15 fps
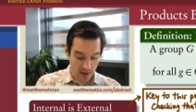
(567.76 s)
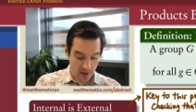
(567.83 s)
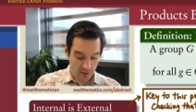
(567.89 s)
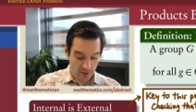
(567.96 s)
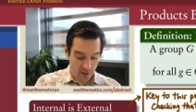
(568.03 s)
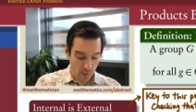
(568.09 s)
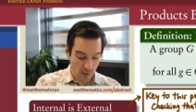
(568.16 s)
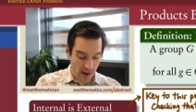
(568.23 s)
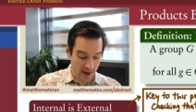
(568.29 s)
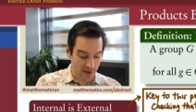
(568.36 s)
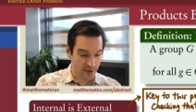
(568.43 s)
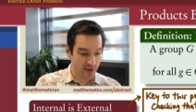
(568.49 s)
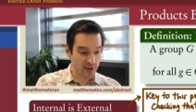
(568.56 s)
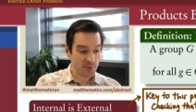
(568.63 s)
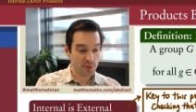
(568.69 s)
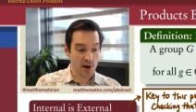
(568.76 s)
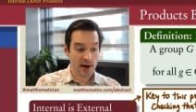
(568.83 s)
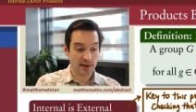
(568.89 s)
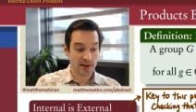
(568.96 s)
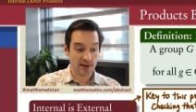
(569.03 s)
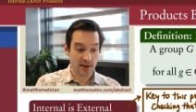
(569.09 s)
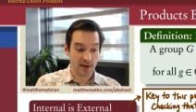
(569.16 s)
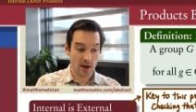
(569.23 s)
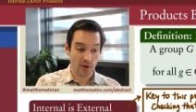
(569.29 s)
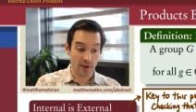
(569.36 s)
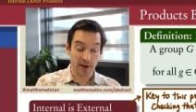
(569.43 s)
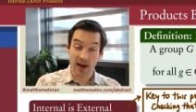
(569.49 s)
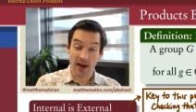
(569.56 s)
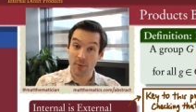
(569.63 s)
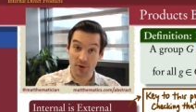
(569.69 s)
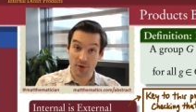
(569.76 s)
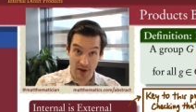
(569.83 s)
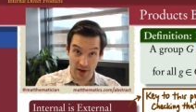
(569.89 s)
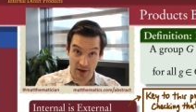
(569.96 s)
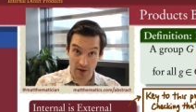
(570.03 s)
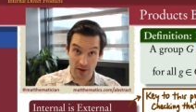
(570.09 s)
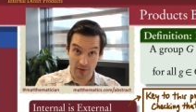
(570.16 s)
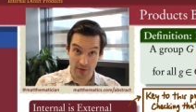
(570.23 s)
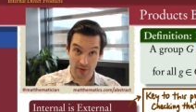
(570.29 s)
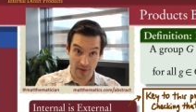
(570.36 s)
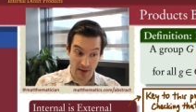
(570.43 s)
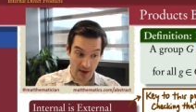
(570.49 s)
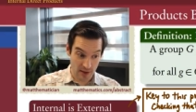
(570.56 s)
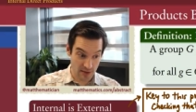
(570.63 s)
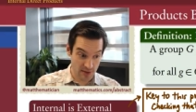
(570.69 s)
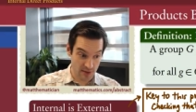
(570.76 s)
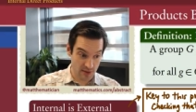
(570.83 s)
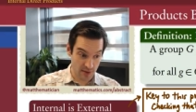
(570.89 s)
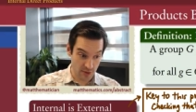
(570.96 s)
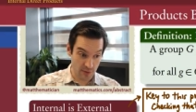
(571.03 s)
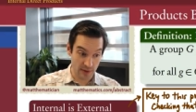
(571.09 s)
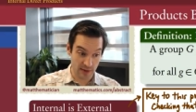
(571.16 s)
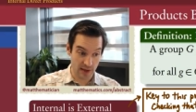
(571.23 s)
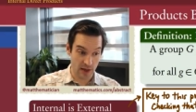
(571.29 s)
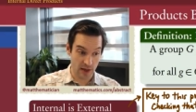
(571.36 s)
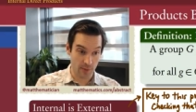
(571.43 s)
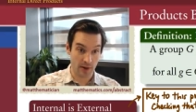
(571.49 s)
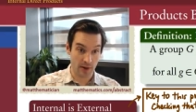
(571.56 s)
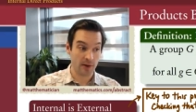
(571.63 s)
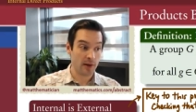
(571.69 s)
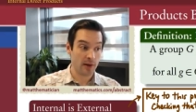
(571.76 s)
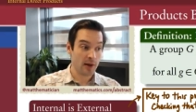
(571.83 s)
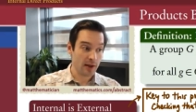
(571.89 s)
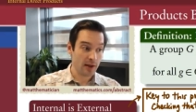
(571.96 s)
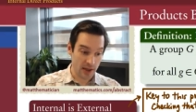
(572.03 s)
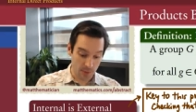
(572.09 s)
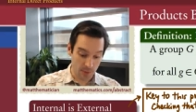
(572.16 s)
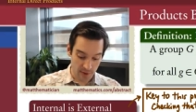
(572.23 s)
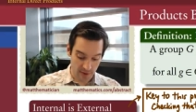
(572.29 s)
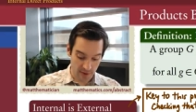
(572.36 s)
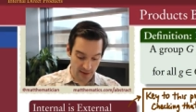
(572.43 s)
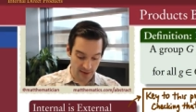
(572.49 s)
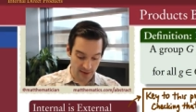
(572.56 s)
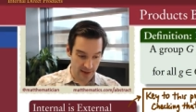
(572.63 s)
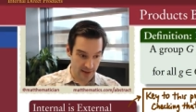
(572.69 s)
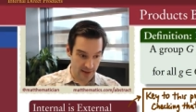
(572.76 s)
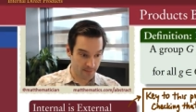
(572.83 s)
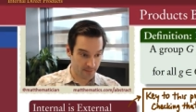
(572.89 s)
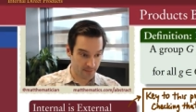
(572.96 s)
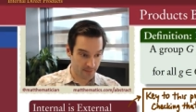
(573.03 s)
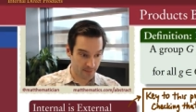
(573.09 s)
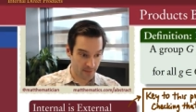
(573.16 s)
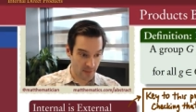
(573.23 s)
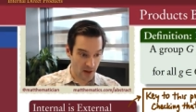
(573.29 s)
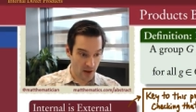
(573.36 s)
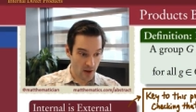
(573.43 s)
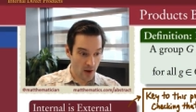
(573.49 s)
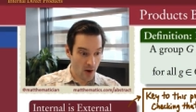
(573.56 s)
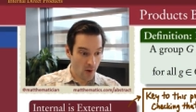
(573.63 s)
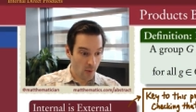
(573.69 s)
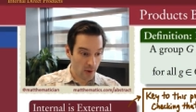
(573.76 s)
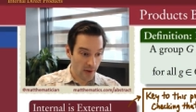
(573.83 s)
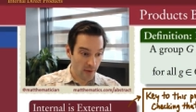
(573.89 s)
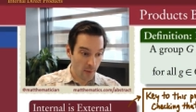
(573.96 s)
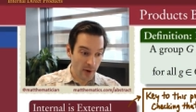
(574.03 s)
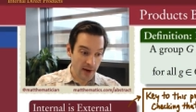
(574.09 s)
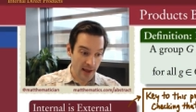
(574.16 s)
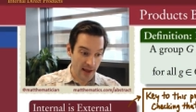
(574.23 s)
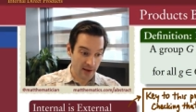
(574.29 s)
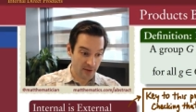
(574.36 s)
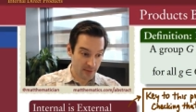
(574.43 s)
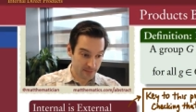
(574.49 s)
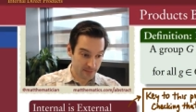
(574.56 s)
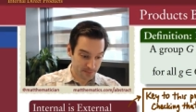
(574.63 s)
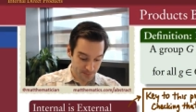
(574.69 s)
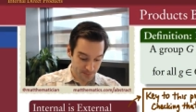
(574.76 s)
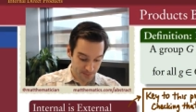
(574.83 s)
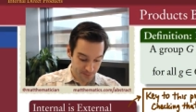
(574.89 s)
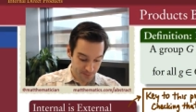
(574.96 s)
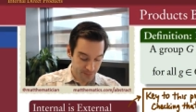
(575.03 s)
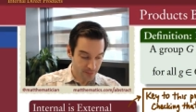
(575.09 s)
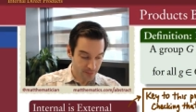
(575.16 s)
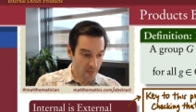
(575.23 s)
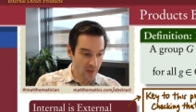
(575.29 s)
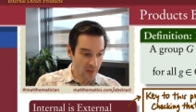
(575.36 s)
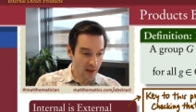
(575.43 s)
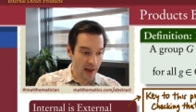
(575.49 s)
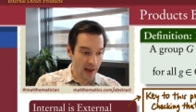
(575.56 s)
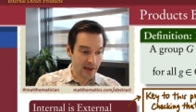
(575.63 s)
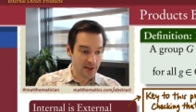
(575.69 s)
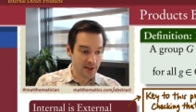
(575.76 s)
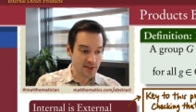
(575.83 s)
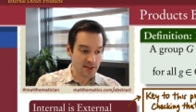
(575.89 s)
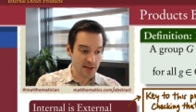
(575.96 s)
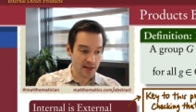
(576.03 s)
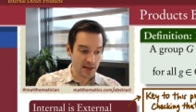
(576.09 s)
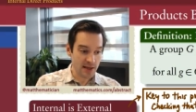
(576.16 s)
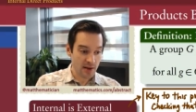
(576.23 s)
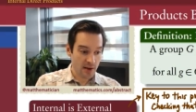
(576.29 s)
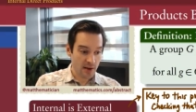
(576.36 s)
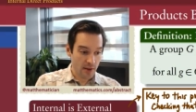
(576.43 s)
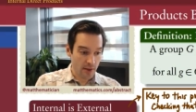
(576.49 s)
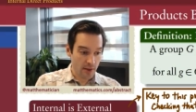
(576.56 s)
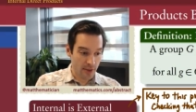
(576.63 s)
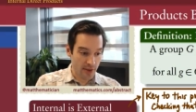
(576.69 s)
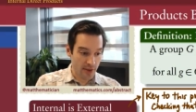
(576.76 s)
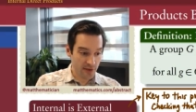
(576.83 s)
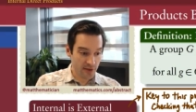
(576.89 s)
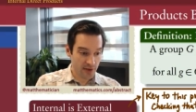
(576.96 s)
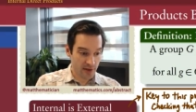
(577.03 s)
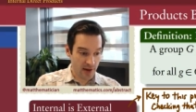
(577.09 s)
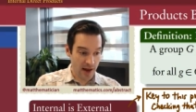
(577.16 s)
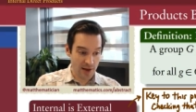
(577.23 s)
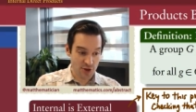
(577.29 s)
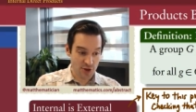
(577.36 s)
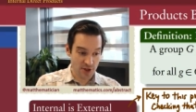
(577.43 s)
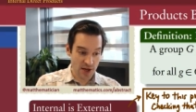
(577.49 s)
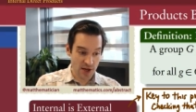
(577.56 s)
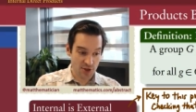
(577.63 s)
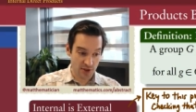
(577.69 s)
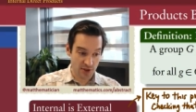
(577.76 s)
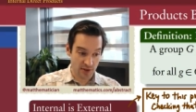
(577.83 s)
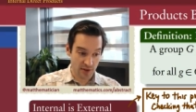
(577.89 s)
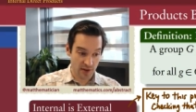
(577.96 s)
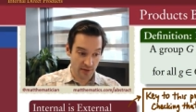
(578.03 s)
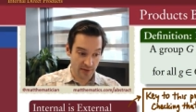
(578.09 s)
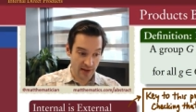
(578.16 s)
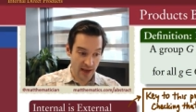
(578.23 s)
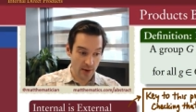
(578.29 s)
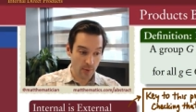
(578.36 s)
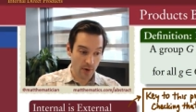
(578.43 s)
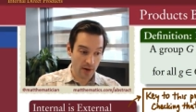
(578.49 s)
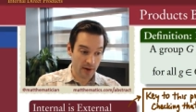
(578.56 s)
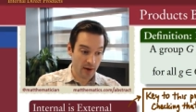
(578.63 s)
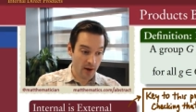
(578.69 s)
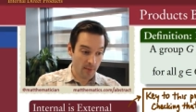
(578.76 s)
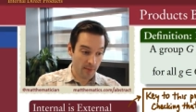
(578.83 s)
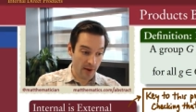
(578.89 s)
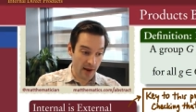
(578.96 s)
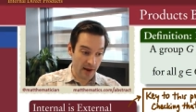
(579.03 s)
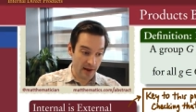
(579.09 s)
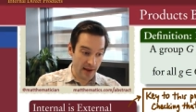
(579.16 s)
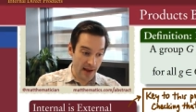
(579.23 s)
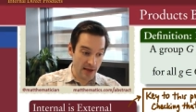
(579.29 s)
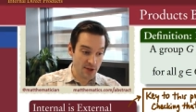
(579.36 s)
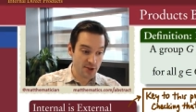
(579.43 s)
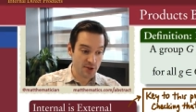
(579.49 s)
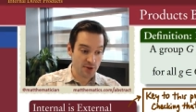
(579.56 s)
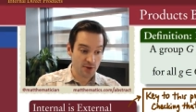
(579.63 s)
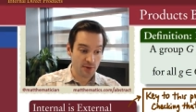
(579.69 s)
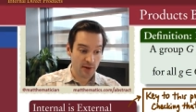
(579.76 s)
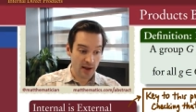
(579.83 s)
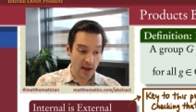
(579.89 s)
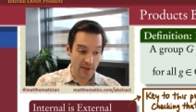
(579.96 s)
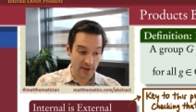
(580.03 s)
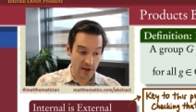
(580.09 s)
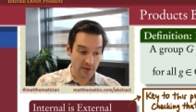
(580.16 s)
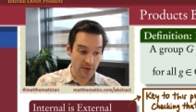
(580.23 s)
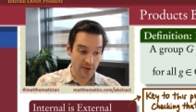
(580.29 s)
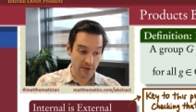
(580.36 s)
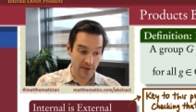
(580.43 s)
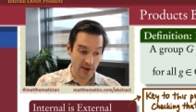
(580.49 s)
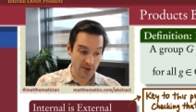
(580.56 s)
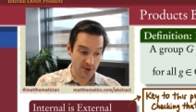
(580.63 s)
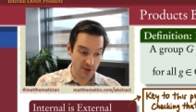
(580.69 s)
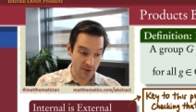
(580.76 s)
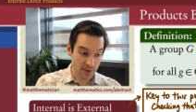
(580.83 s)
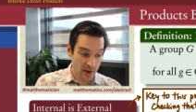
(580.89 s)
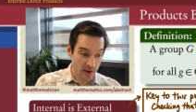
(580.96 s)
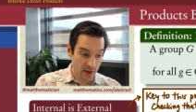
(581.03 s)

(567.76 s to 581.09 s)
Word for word: So why is this product called the commutator of H2 and K1 equal to the identity? Well, on the one hand, I can see this conjugation of K1 by H2 and the inverse of H2.